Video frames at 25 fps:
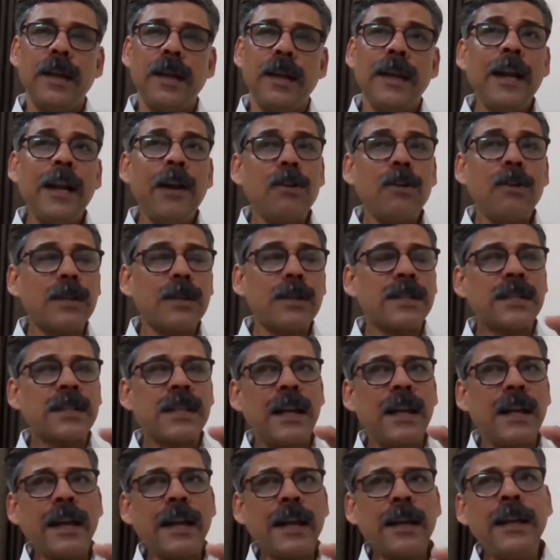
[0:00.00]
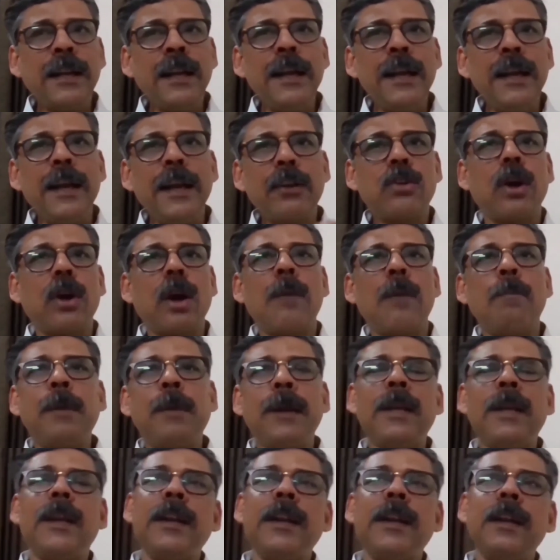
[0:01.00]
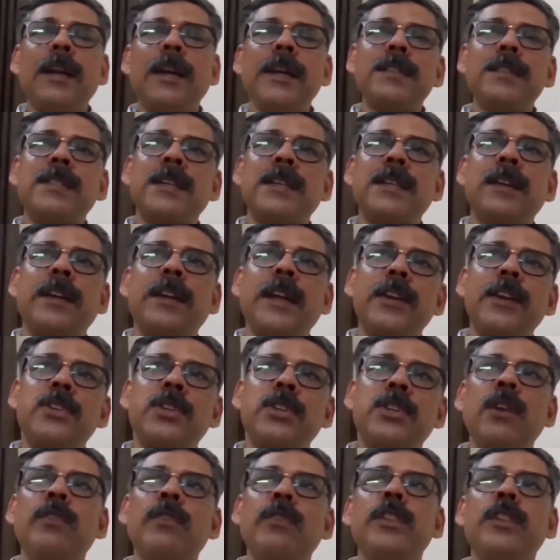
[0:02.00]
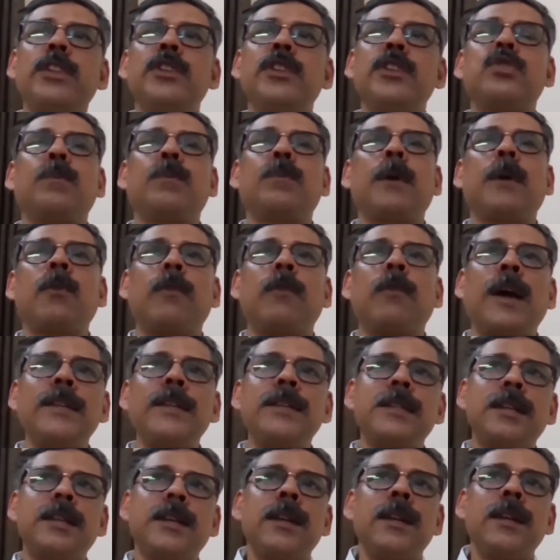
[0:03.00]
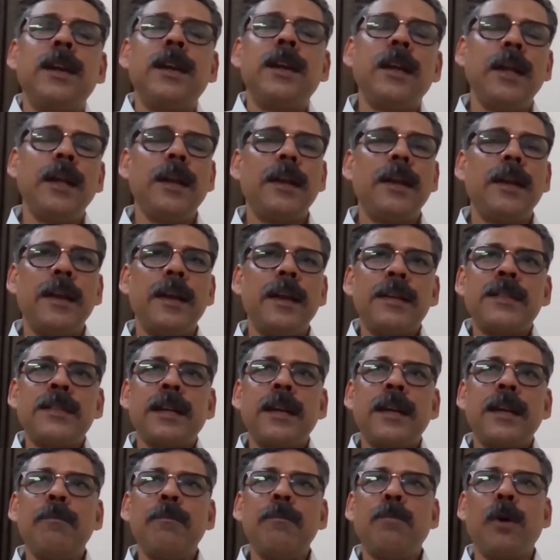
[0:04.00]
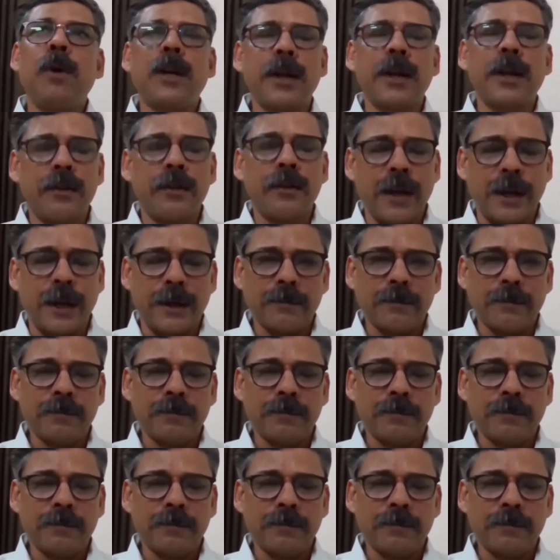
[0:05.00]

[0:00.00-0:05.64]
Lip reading: Now, selecting a topic in consultation with the supervisor, it's an important thing.